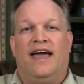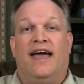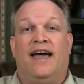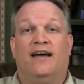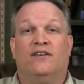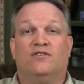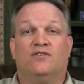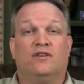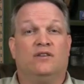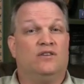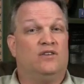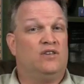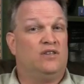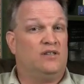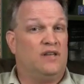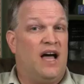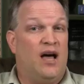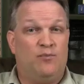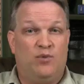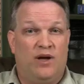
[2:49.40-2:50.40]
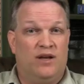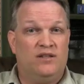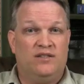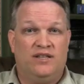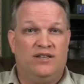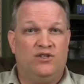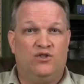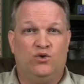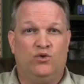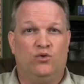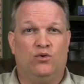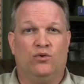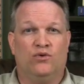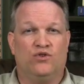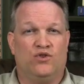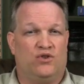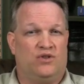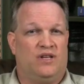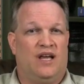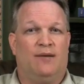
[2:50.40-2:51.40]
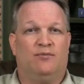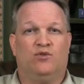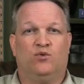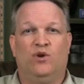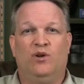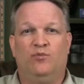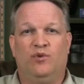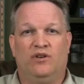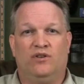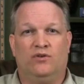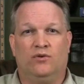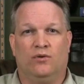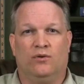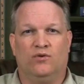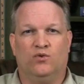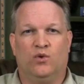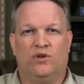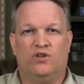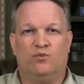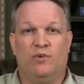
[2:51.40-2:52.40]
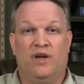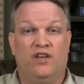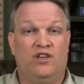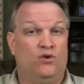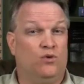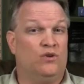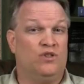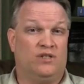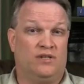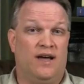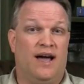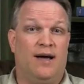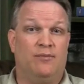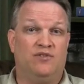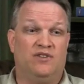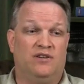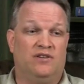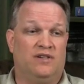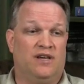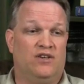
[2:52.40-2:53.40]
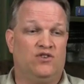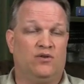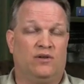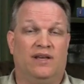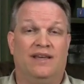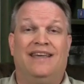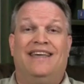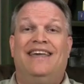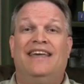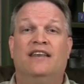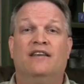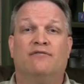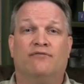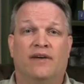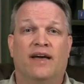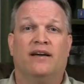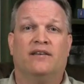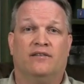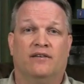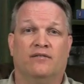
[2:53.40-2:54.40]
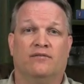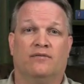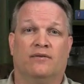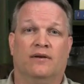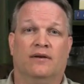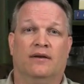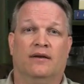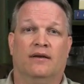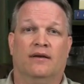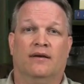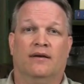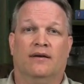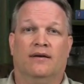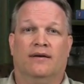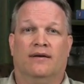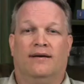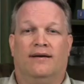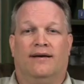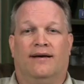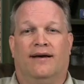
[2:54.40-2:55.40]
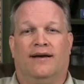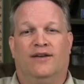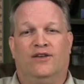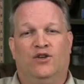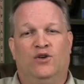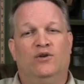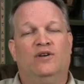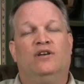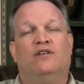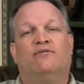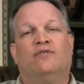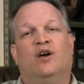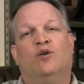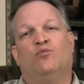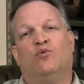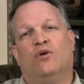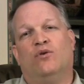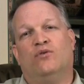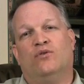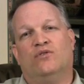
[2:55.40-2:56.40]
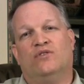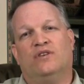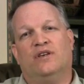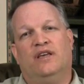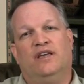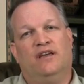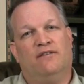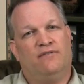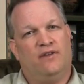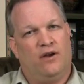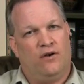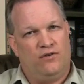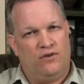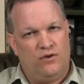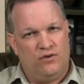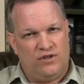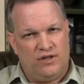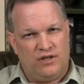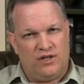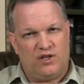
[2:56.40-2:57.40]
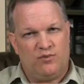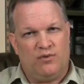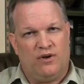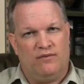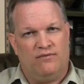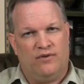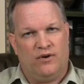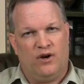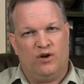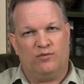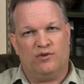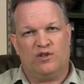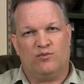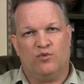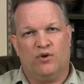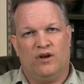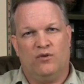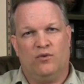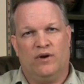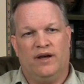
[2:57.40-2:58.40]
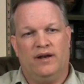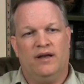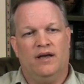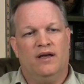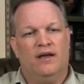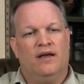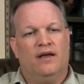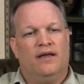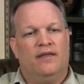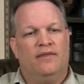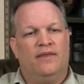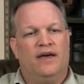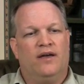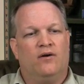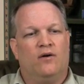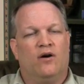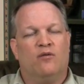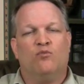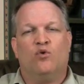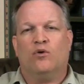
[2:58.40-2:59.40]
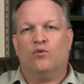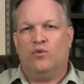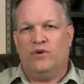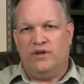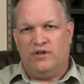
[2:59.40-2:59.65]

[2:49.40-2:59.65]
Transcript: as stop hunting tools or stop sweeping tools, which make your stops essentially ineffective. You need to find brokers, if they are using a variable spread rate, that are more